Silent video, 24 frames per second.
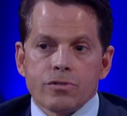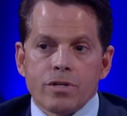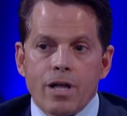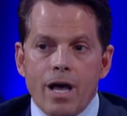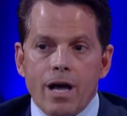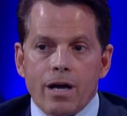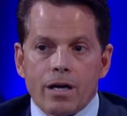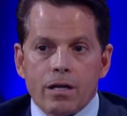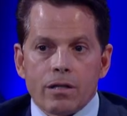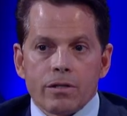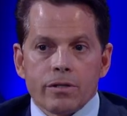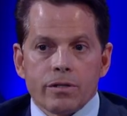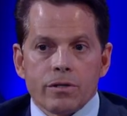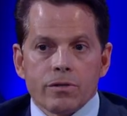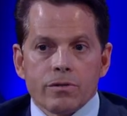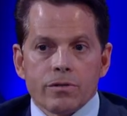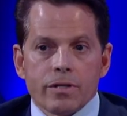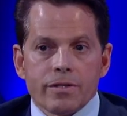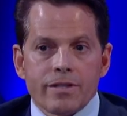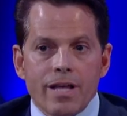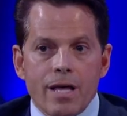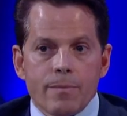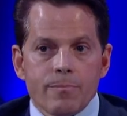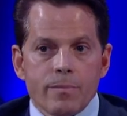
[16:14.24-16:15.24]
not clear
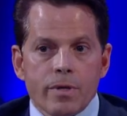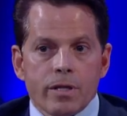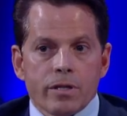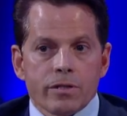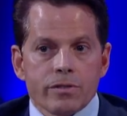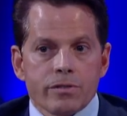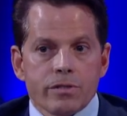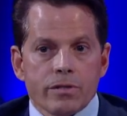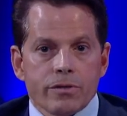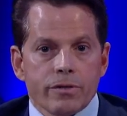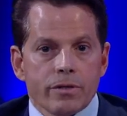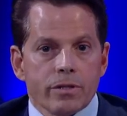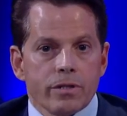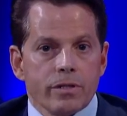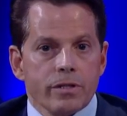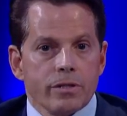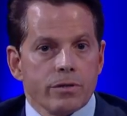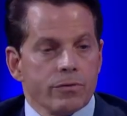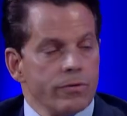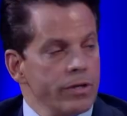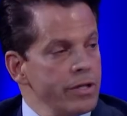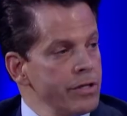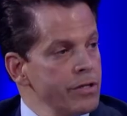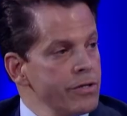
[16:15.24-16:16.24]
that that military
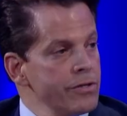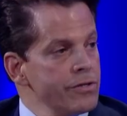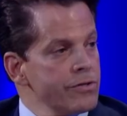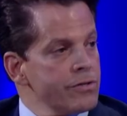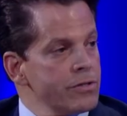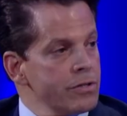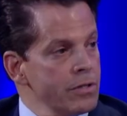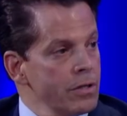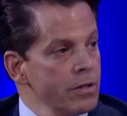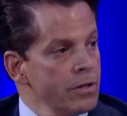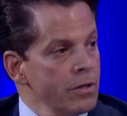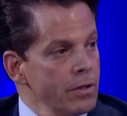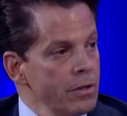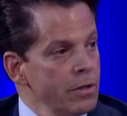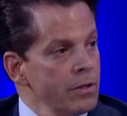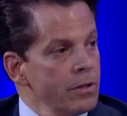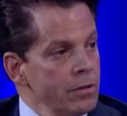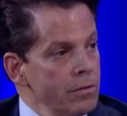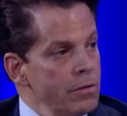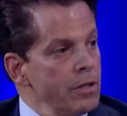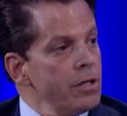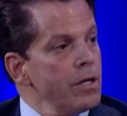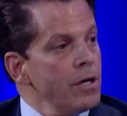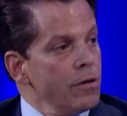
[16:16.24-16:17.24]
leader is,
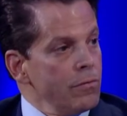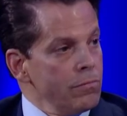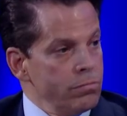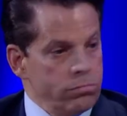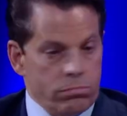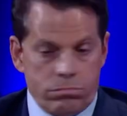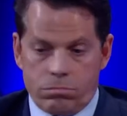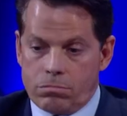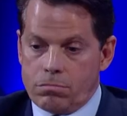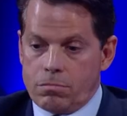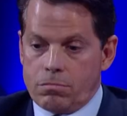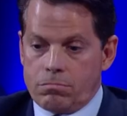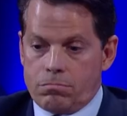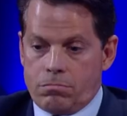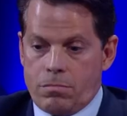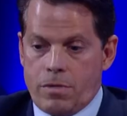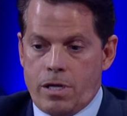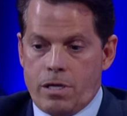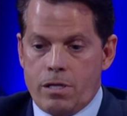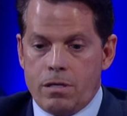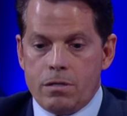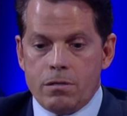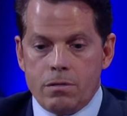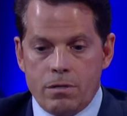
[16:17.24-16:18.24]
you know,
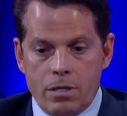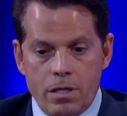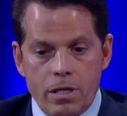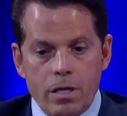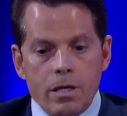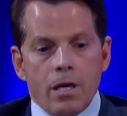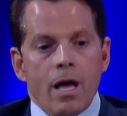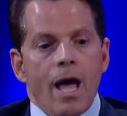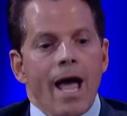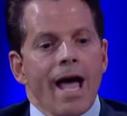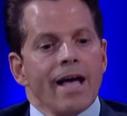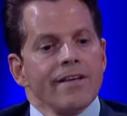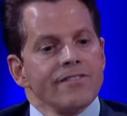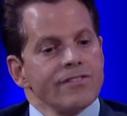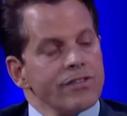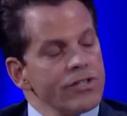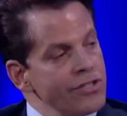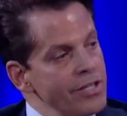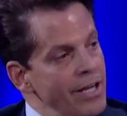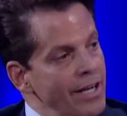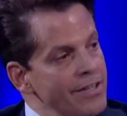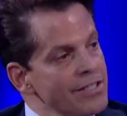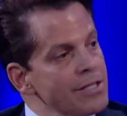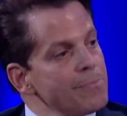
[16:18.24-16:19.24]
has the
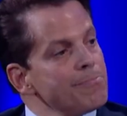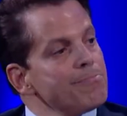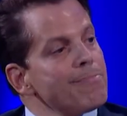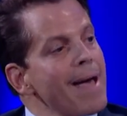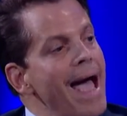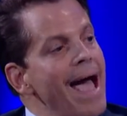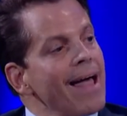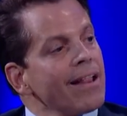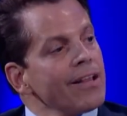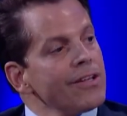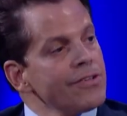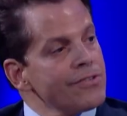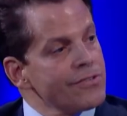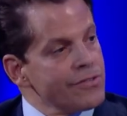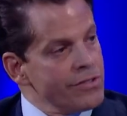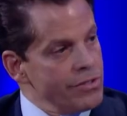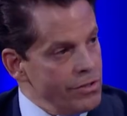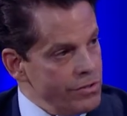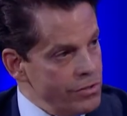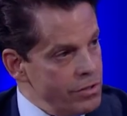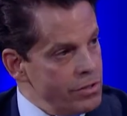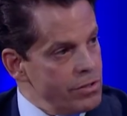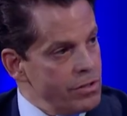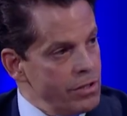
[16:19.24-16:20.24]
checks and
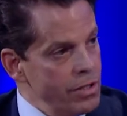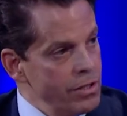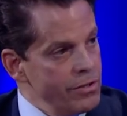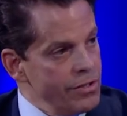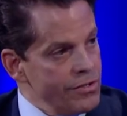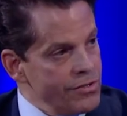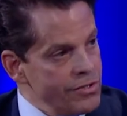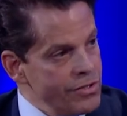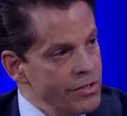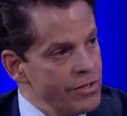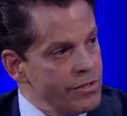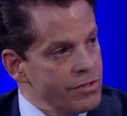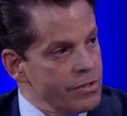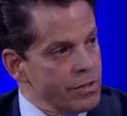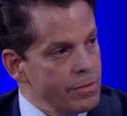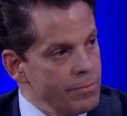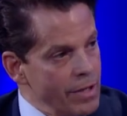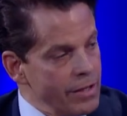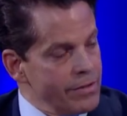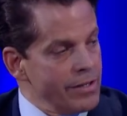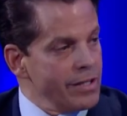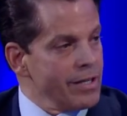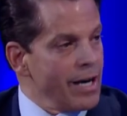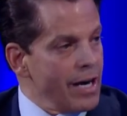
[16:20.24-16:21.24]
balances in the system
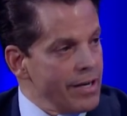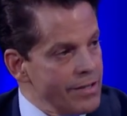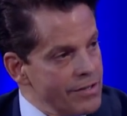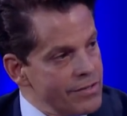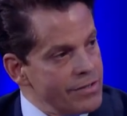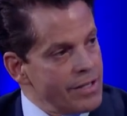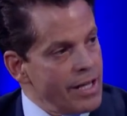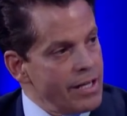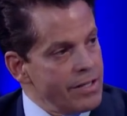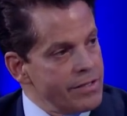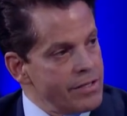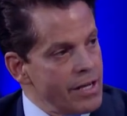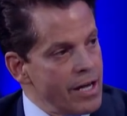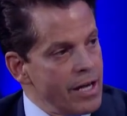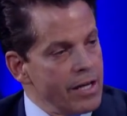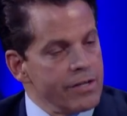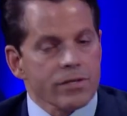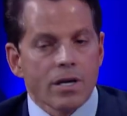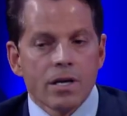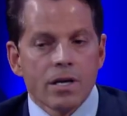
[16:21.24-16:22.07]
that the United States has,